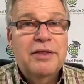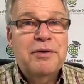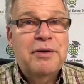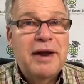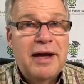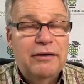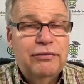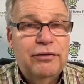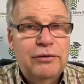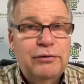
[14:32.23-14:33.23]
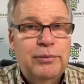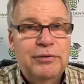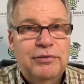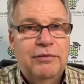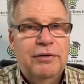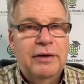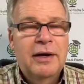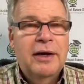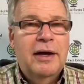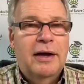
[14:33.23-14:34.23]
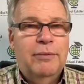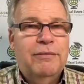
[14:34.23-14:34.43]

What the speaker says: They're national specific, and